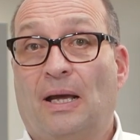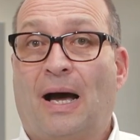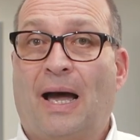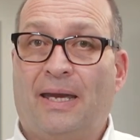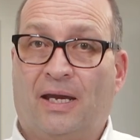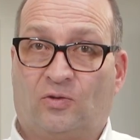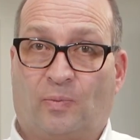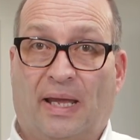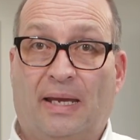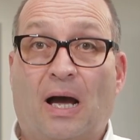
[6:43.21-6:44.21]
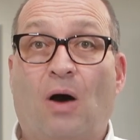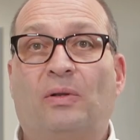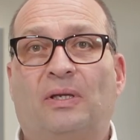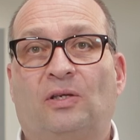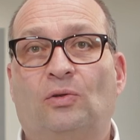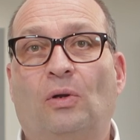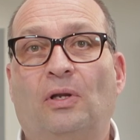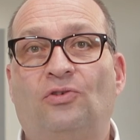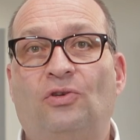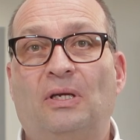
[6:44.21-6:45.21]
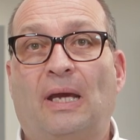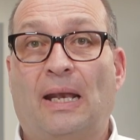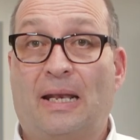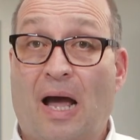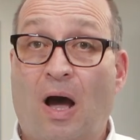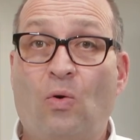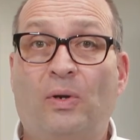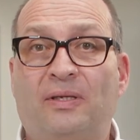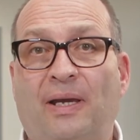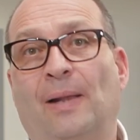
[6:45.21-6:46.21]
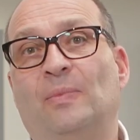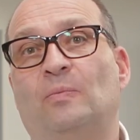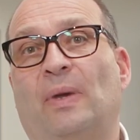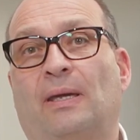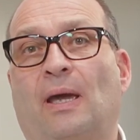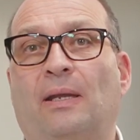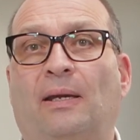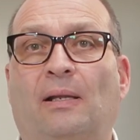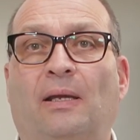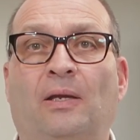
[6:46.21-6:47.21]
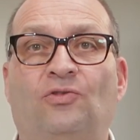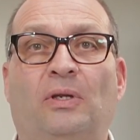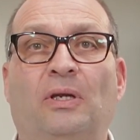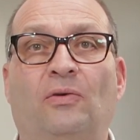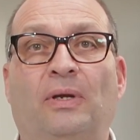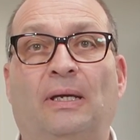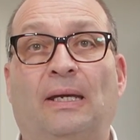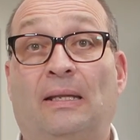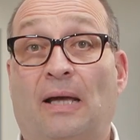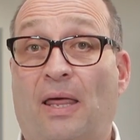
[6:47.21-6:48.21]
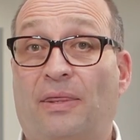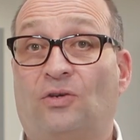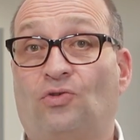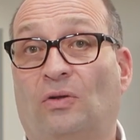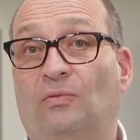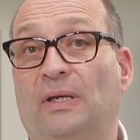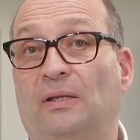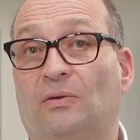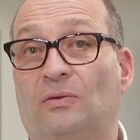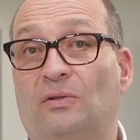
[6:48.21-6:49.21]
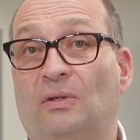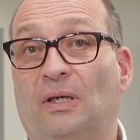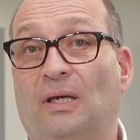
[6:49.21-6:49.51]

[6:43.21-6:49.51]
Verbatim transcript: I explain our technology and how it helps mechanical engineering in other short videos.